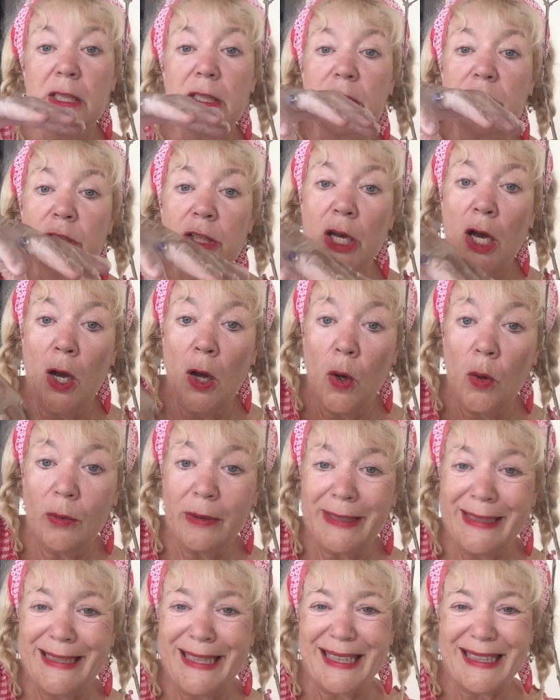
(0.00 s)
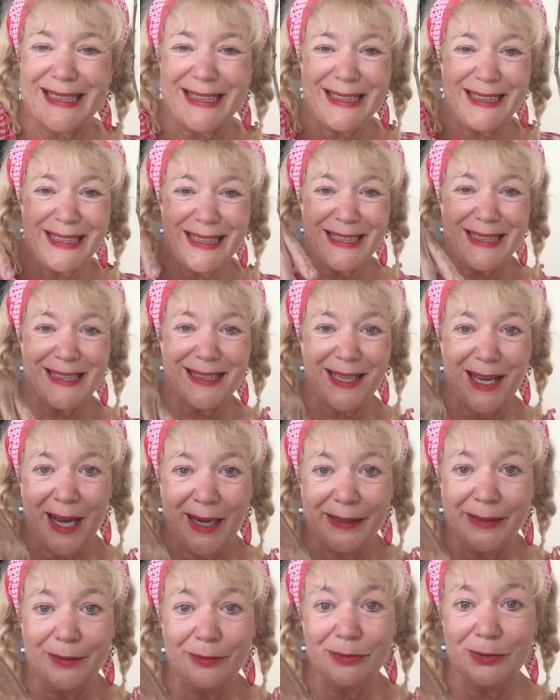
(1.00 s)
So doesn't this
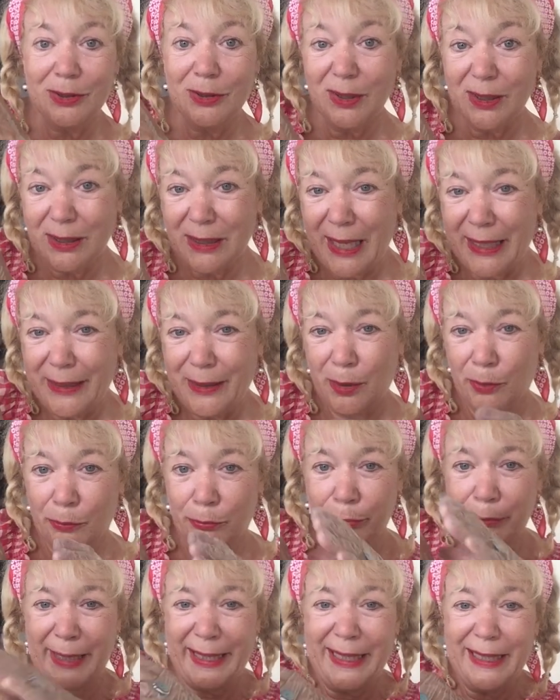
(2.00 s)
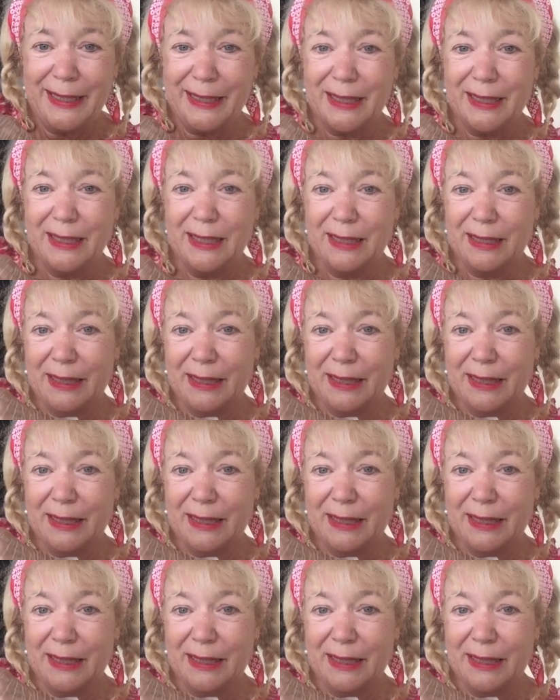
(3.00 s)
kind of look like a rake?